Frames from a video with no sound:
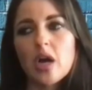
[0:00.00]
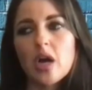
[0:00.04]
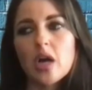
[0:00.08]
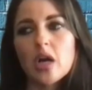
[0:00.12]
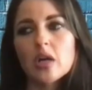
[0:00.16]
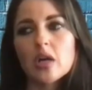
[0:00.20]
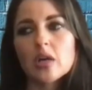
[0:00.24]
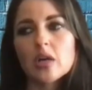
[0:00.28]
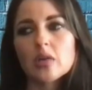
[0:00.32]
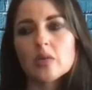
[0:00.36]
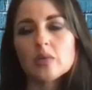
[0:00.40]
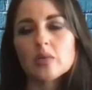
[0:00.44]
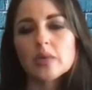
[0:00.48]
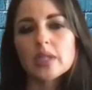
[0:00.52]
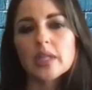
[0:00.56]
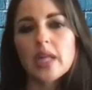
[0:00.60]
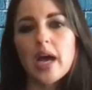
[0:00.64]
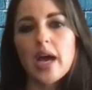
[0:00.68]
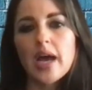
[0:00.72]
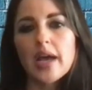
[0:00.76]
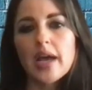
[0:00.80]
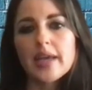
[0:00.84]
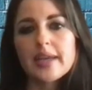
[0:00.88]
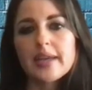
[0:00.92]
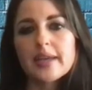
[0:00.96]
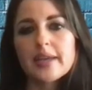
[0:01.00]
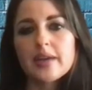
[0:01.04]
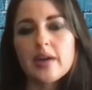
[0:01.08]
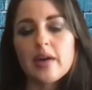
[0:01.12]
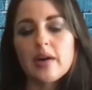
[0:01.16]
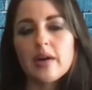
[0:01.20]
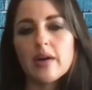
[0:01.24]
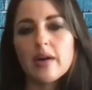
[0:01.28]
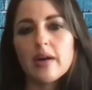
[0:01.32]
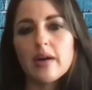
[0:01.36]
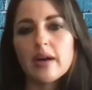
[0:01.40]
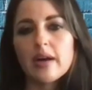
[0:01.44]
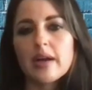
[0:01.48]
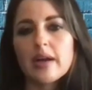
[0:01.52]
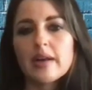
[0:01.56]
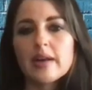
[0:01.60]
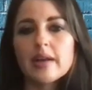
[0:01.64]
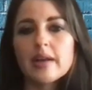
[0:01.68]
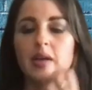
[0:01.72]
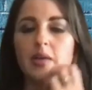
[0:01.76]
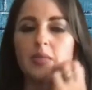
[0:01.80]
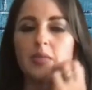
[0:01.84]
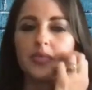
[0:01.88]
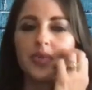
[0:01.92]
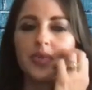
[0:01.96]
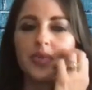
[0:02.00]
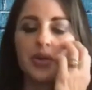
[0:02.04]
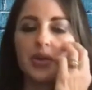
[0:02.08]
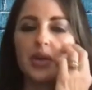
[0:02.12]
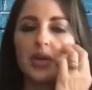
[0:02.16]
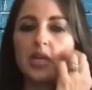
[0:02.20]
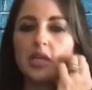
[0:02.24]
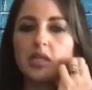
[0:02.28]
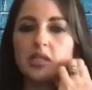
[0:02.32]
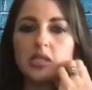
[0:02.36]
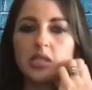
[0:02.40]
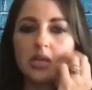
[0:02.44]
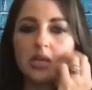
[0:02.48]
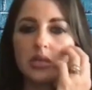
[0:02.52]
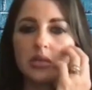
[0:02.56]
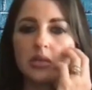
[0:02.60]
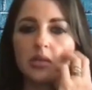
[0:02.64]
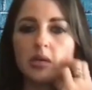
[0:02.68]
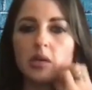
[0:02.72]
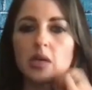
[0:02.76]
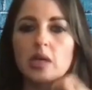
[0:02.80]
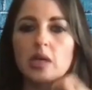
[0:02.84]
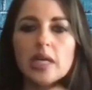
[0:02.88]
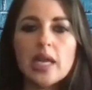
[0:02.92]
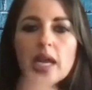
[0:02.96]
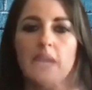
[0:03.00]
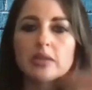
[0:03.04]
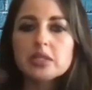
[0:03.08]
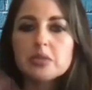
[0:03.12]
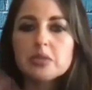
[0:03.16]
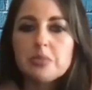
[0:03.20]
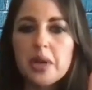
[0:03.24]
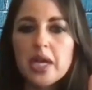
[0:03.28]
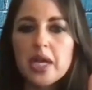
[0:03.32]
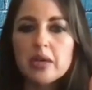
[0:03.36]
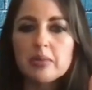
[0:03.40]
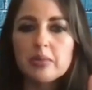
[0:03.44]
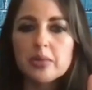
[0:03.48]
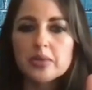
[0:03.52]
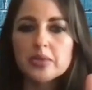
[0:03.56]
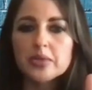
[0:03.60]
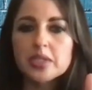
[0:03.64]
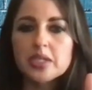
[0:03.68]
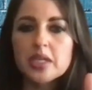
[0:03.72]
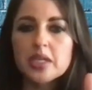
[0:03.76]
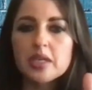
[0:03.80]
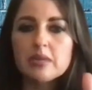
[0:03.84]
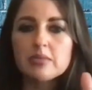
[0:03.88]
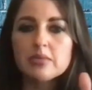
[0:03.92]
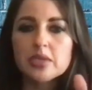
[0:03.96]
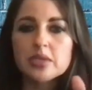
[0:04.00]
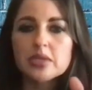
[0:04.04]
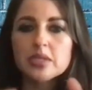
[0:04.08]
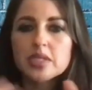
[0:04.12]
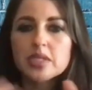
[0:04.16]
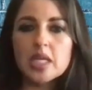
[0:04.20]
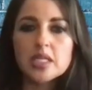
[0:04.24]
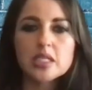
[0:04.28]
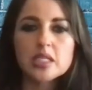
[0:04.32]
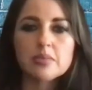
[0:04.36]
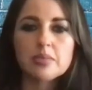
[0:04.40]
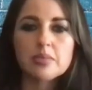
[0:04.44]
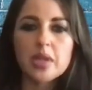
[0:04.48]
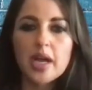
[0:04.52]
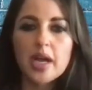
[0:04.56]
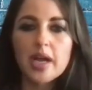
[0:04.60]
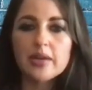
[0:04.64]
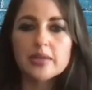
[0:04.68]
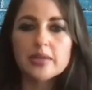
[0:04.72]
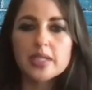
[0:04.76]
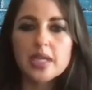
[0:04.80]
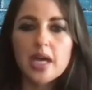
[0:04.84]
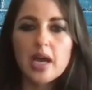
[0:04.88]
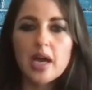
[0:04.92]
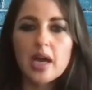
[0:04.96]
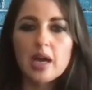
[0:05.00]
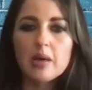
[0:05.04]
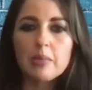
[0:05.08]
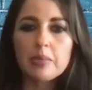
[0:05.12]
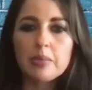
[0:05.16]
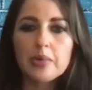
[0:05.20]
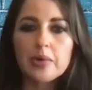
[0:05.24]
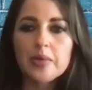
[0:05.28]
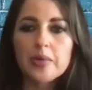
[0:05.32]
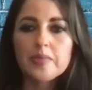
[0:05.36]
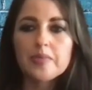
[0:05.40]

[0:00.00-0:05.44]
are relying on their internal accounts payable team to set suppliers up